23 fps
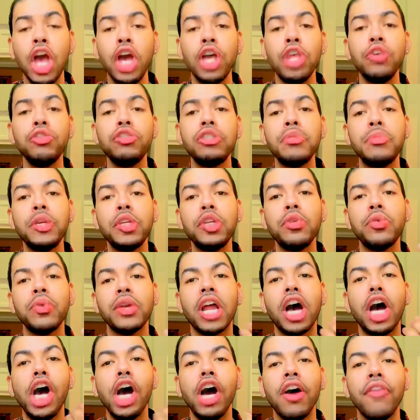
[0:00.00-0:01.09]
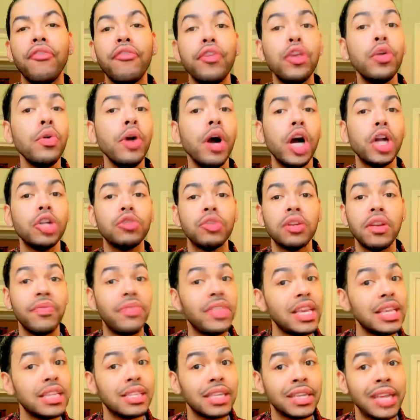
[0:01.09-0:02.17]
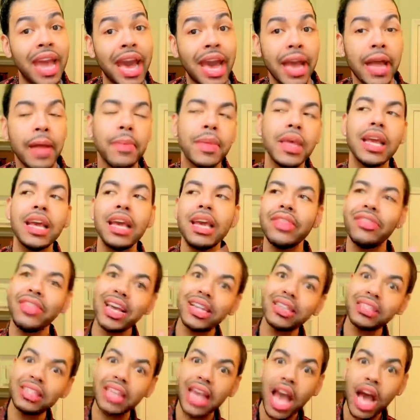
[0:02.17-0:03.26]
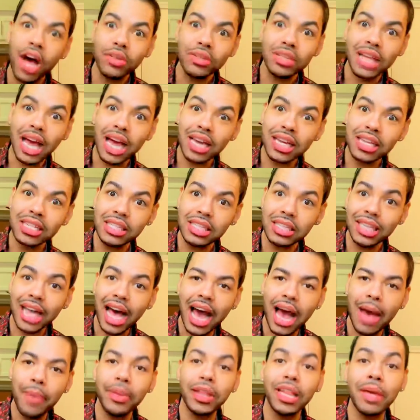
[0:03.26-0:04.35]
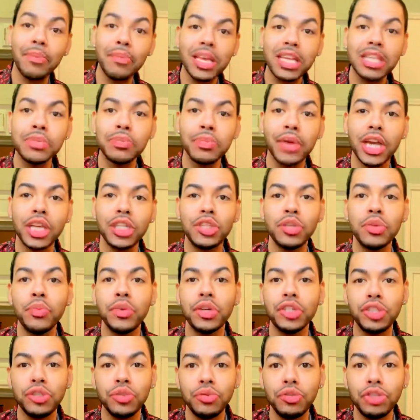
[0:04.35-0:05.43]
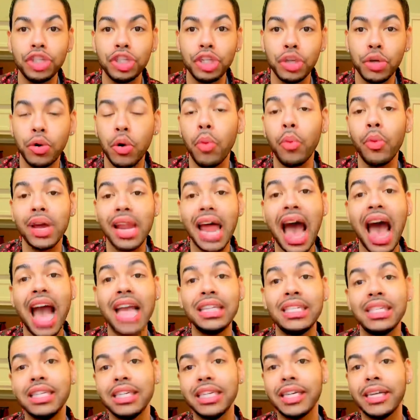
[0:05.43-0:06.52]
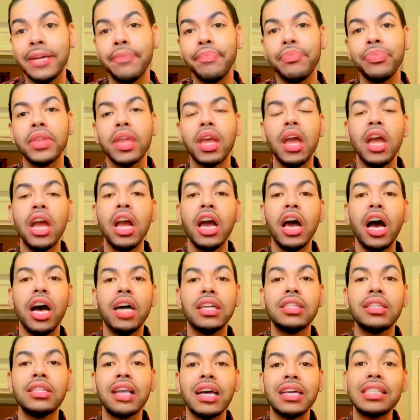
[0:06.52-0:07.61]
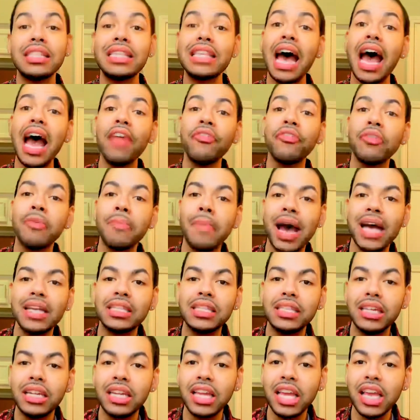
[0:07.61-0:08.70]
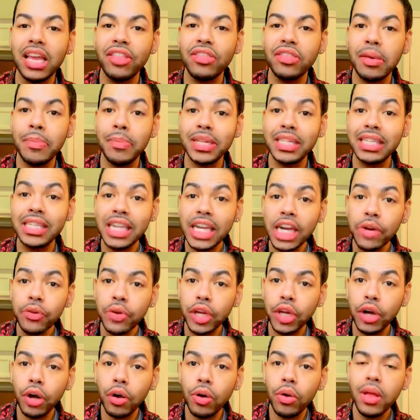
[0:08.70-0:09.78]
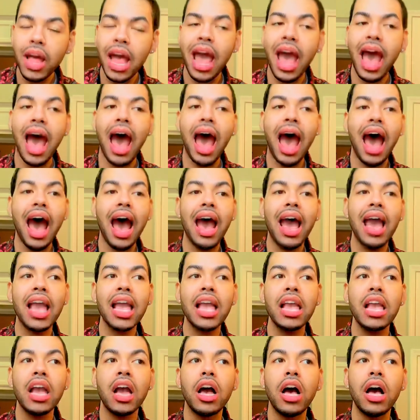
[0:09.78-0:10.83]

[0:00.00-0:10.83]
You should be doing a few hundred of these a day. That sounds like it's a lot, but let me explain to you what you should do, or what I did. Aside from my studying the material, I